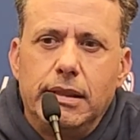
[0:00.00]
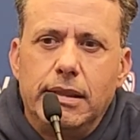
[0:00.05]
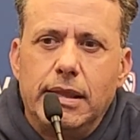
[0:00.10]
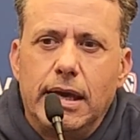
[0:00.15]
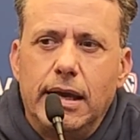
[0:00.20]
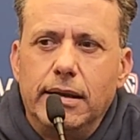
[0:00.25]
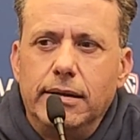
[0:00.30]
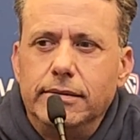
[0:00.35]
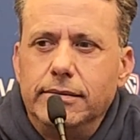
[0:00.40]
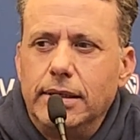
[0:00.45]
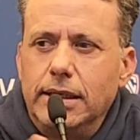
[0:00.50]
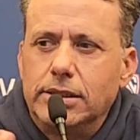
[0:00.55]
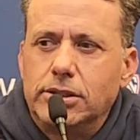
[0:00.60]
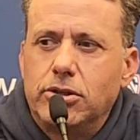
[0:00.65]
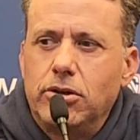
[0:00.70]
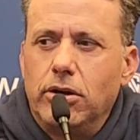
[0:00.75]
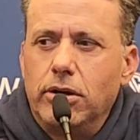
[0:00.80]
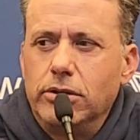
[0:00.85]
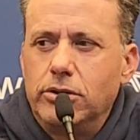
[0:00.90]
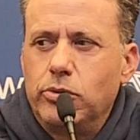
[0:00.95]
let's
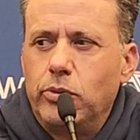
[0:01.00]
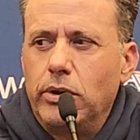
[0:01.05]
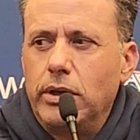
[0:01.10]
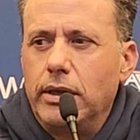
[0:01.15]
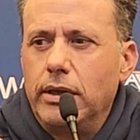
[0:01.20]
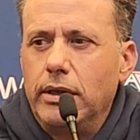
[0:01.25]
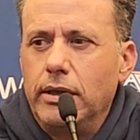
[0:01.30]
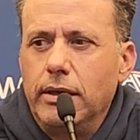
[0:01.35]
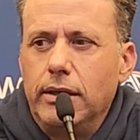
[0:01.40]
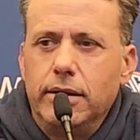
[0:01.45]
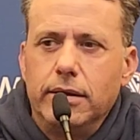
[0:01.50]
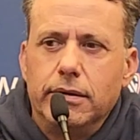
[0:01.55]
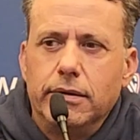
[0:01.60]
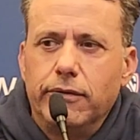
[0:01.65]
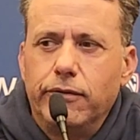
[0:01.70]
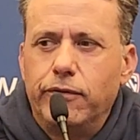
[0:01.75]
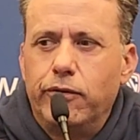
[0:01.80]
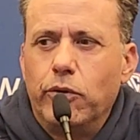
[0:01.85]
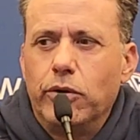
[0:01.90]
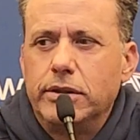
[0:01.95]
call it
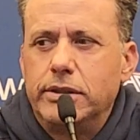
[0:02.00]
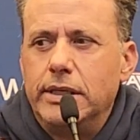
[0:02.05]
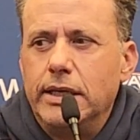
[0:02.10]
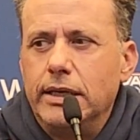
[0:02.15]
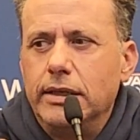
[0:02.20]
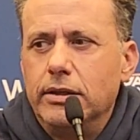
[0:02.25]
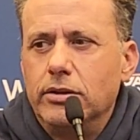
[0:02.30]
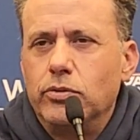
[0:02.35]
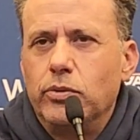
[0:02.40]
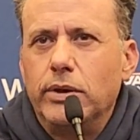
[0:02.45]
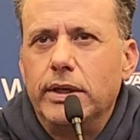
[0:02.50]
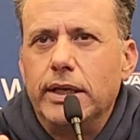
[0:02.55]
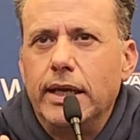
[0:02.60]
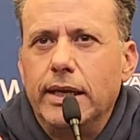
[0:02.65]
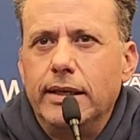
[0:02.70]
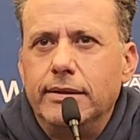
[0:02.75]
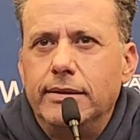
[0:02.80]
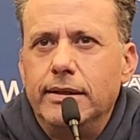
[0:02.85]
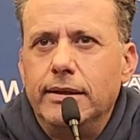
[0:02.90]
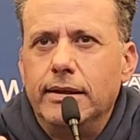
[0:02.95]
2014 to
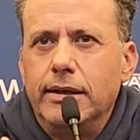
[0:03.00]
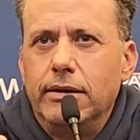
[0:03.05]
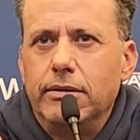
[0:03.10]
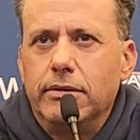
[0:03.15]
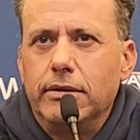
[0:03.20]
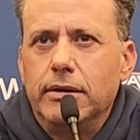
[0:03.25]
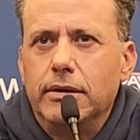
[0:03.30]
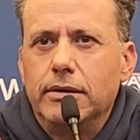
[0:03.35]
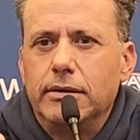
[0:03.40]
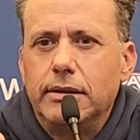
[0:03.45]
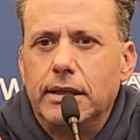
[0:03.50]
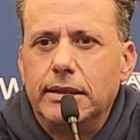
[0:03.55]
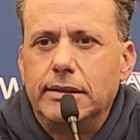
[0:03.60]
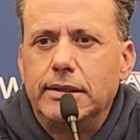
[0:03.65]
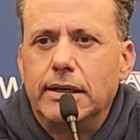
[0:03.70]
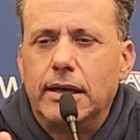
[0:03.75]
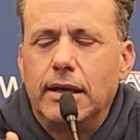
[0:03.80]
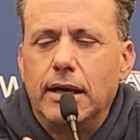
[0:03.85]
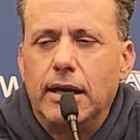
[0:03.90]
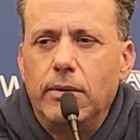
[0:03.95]
2018 era, that
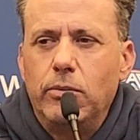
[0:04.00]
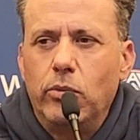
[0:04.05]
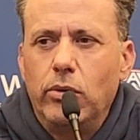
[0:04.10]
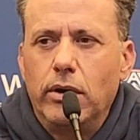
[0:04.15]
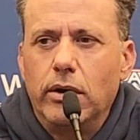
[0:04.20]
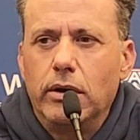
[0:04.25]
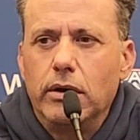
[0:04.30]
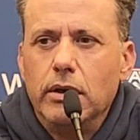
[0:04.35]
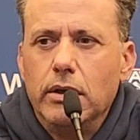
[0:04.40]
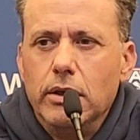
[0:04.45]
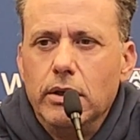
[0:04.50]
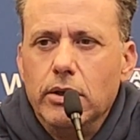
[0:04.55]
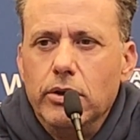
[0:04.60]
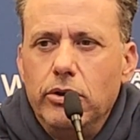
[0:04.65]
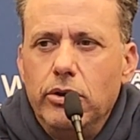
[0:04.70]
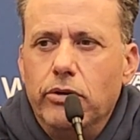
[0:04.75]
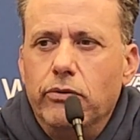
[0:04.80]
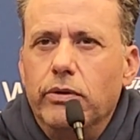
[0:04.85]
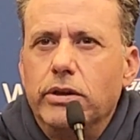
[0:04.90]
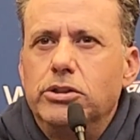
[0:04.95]
time where
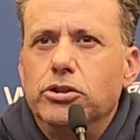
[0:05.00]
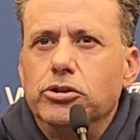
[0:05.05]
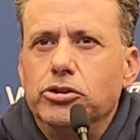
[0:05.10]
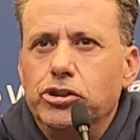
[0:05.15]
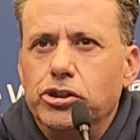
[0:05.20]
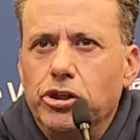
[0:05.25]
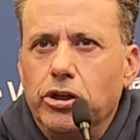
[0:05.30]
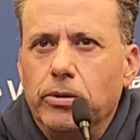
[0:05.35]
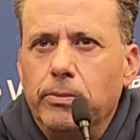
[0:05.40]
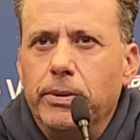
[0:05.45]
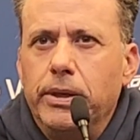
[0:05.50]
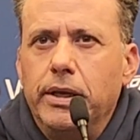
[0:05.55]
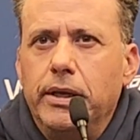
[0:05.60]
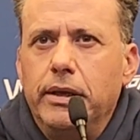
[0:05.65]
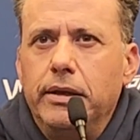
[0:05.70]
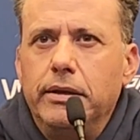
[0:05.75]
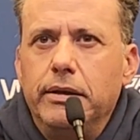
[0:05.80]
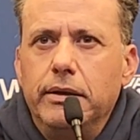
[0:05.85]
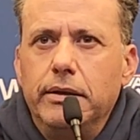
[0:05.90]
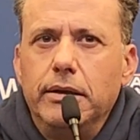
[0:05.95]
you had Richard
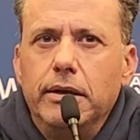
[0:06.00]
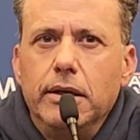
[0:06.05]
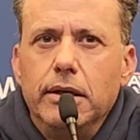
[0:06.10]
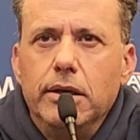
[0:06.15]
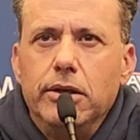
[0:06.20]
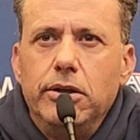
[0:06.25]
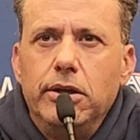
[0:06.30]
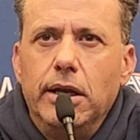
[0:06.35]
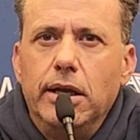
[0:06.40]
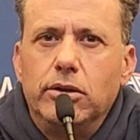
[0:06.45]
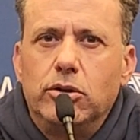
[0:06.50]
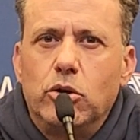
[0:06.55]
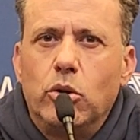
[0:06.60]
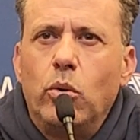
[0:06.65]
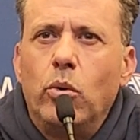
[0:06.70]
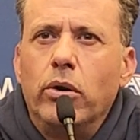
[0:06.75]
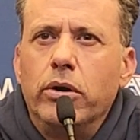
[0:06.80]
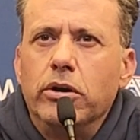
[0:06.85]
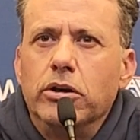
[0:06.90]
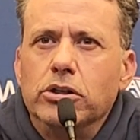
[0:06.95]
Sherman and you had
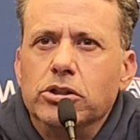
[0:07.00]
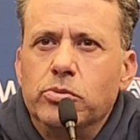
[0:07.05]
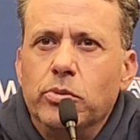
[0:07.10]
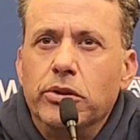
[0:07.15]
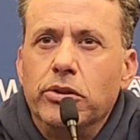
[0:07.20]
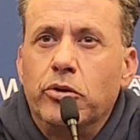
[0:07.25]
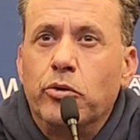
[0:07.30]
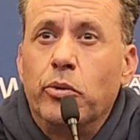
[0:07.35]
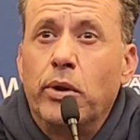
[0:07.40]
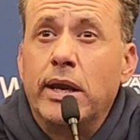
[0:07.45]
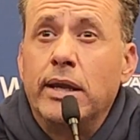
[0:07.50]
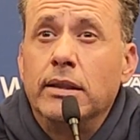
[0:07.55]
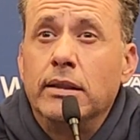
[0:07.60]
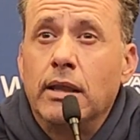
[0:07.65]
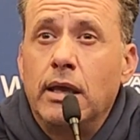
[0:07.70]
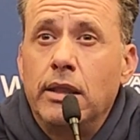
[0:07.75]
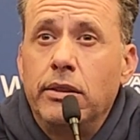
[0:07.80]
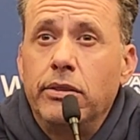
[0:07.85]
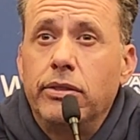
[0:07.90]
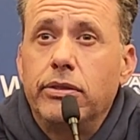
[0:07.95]
corners with great
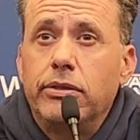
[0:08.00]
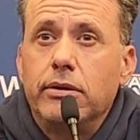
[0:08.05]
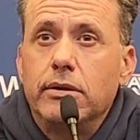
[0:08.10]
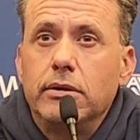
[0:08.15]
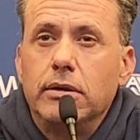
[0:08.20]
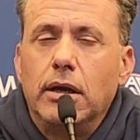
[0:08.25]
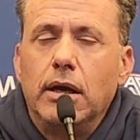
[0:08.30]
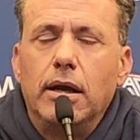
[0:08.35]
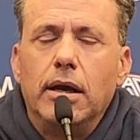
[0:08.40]
length.